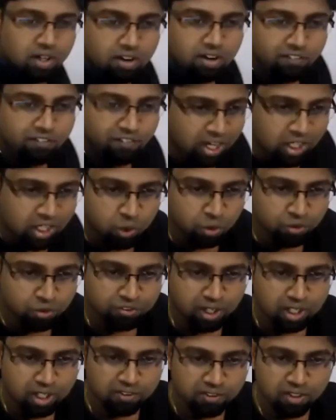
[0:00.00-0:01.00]

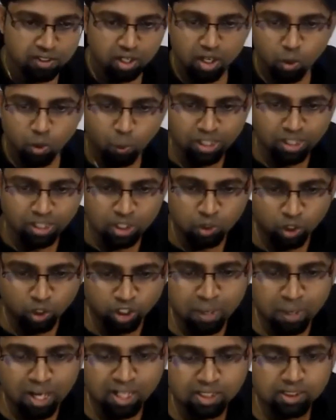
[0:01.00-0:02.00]
125. What is the total
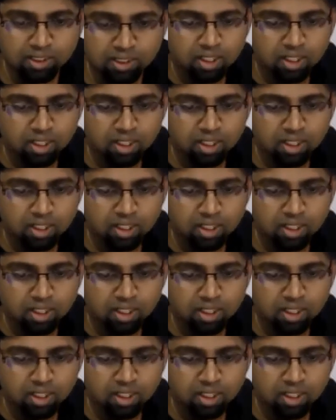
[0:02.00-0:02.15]
marks?